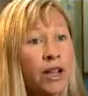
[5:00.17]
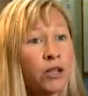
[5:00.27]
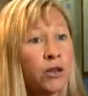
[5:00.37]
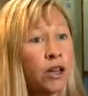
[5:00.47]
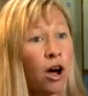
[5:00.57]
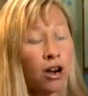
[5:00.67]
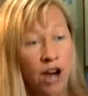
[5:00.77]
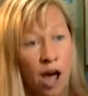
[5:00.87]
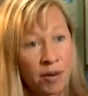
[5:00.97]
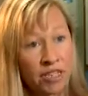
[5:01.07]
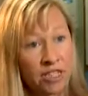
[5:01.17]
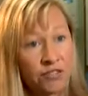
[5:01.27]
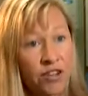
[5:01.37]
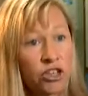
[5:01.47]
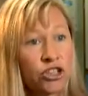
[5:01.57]
including autonomic
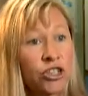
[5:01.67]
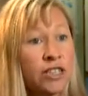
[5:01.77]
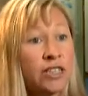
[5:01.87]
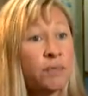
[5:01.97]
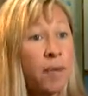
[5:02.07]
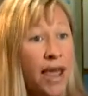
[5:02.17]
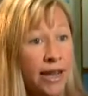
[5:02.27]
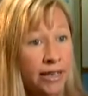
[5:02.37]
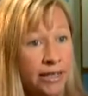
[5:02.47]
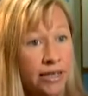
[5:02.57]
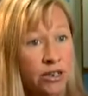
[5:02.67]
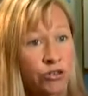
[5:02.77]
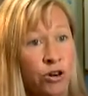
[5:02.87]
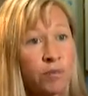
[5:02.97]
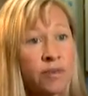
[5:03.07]
dysfunctions, pain
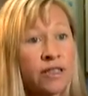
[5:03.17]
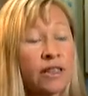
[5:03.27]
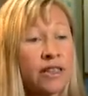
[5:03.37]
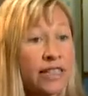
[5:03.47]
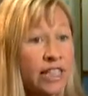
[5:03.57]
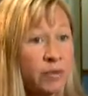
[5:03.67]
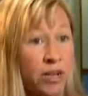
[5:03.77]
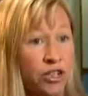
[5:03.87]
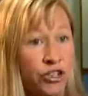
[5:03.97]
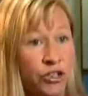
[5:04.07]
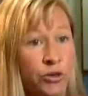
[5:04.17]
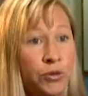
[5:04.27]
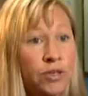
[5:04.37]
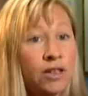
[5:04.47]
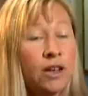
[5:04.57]
syndromes, sleep
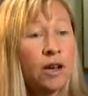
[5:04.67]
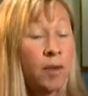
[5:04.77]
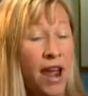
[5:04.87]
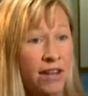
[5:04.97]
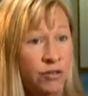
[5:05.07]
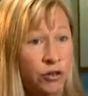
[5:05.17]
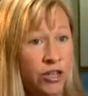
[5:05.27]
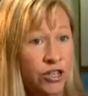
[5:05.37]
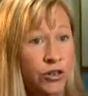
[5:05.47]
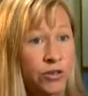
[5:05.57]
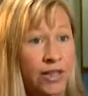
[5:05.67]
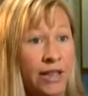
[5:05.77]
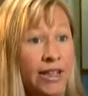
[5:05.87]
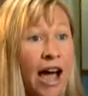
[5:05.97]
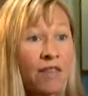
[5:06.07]
issues, behavioral issues,
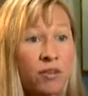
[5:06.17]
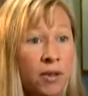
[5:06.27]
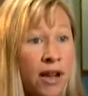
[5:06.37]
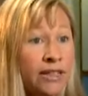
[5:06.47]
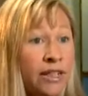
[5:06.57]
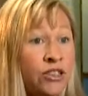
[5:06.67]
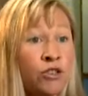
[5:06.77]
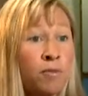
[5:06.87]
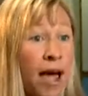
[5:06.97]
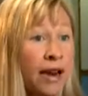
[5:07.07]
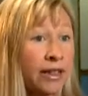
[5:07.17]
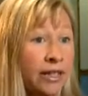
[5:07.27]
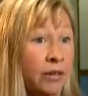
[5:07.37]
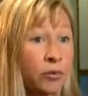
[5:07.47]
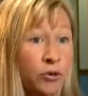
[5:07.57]
and the Alpha Appliance has
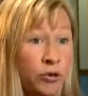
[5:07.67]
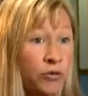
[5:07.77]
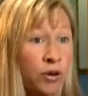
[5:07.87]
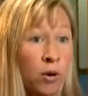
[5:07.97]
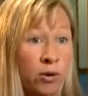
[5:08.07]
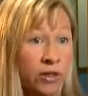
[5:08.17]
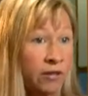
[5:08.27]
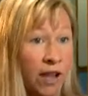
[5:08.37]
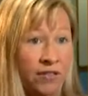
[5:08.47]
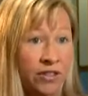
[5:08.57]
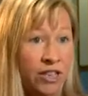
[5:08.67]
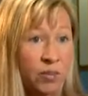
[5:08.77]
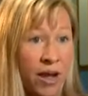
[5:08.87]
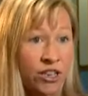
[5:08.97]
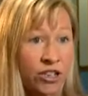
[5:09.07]
dramatically improved the quality of life in
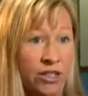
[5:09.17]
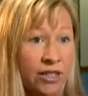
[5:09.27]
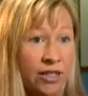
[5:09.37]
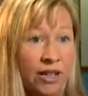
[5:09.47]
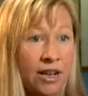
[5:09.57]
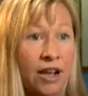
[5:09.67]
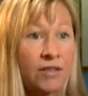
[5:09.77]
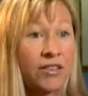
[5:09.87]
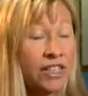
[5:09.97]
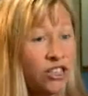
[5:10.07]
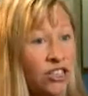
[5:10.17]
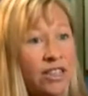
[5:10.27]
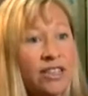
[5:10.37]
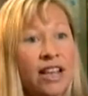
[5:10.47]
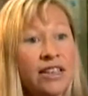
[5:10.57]
these patients.
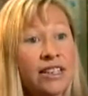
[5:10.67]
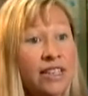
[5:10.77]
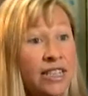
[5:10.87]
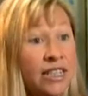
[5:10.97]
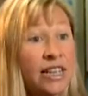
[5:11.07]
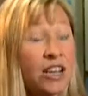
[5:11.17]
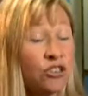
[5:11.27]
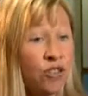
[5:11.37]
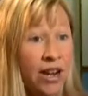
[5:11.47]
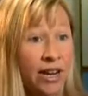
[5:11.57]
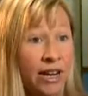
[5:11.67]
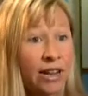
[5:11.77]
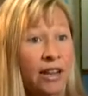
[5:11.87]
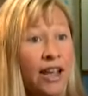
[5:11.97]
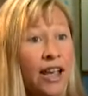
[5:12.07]
Physicians and dentists need to get training
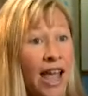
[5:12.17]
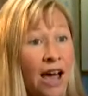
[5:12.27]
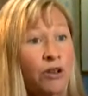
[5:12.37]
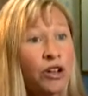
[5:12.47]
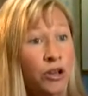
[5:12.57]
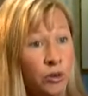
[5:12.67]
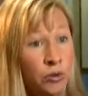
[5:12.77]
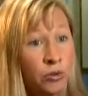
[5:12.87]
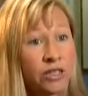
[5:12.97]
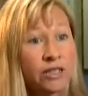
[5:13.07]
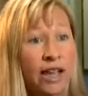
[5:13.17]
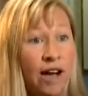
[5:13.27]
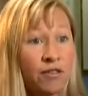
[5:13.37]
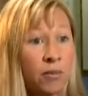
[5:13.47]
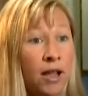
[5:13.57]
in how to use the
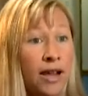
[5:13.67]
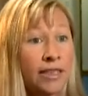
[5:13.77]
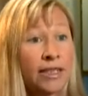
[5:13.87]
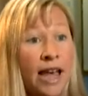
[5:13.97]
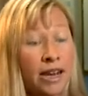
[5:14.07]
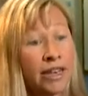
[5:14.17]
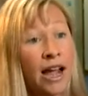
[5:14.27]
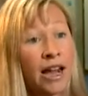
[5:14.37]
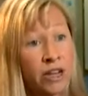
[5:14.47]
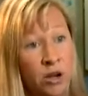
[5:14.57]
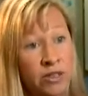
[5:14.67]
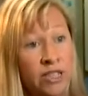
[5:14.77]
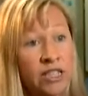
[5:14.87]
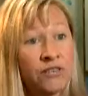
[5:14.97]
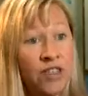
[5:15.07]
Alpha Appliance and how to diagnose
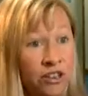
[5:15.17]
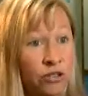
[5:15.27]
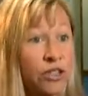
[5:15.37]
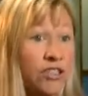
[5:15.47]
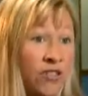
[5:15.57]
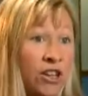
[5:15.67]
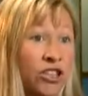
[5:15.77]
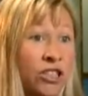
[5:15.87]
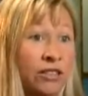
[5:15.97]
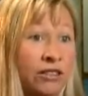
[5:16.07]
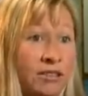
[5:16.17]
this facial dysfunction.